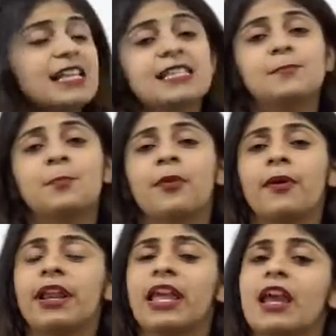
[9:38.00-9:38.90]
it's
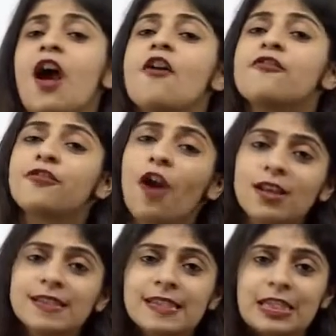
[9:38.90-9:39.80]
pretty
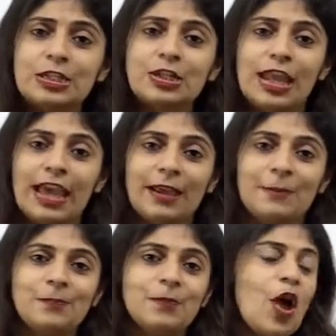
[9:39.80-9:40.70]
frosty today.
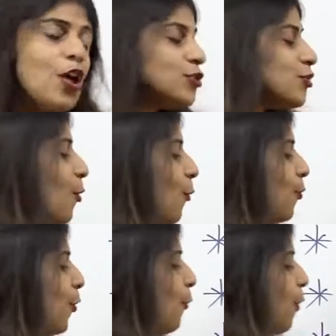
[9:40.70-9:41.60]
So the